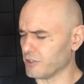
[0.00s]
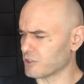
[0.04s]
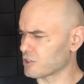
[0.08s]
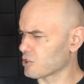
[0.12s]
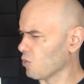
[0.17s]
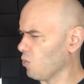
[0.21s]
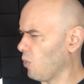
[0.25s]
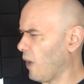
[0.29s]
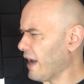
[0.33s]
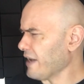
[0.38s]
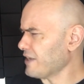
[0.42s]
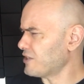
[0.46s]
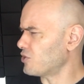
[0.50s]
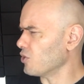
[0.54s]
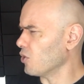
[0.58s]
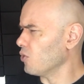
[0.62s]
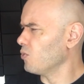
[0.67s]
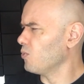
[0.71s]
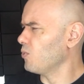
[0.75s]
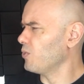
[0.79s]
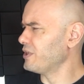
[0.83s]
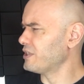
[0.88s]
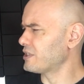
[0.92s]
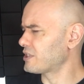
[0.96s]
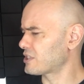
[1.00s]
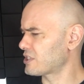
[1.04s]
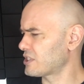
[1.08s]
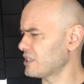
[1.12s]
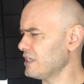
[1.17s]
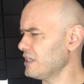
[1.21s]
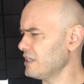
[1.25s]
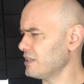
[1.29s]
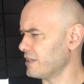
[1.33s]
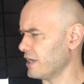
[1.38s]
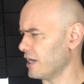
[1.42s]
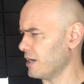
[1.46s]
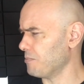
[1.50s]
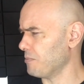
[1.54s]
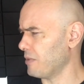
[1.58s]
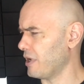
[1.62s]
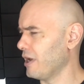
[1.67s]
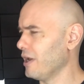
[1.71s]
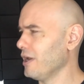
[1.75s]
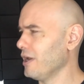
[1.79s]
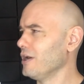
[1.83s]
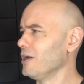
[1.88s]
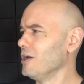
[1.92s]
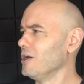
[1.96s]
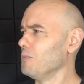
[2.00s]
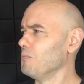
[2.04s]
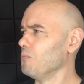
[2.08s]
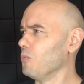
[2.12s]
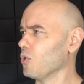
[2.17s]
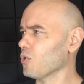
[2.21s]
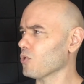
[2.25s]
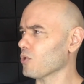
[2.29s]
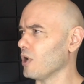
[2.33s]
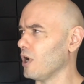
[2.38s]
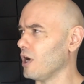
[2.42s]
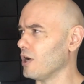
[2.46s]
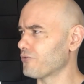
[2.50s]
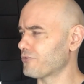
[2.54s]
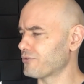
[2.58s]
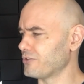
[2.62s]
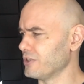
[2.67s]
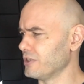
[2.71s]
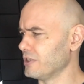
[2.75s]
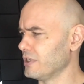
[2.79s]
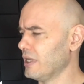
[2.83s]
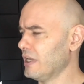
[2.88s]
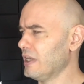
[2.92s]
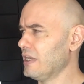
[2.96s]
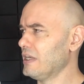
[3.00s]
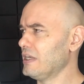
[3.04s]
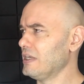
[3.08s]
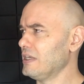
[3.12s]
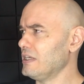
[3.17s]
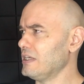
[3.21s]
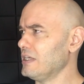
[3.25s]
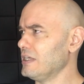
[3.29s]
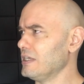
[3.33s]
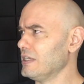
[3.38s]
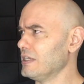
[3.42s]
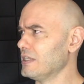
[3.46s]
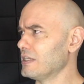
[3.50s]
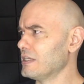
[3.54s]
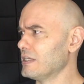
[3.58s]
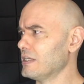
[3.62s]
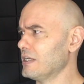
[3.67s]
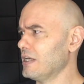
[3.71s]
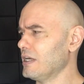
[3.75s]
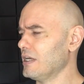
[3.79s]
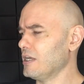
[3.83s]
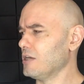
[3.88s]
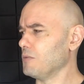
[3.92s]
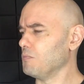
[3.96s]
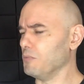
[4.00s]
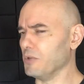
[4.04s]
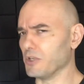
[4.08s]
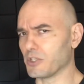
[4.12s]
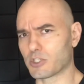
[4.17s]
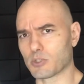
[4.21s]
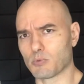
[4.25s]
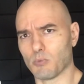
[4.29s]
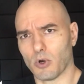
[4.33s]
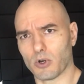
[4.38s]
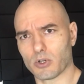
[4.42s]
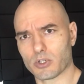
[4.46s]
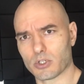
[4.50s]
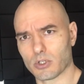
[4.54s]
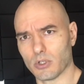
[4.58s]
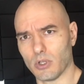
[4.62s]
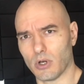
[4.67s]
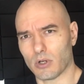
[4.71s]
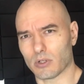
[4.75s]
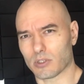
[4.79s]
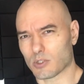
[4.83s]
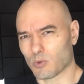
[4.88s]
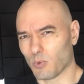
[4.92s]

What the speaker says: So why don't we see them more often in mixed martial arts?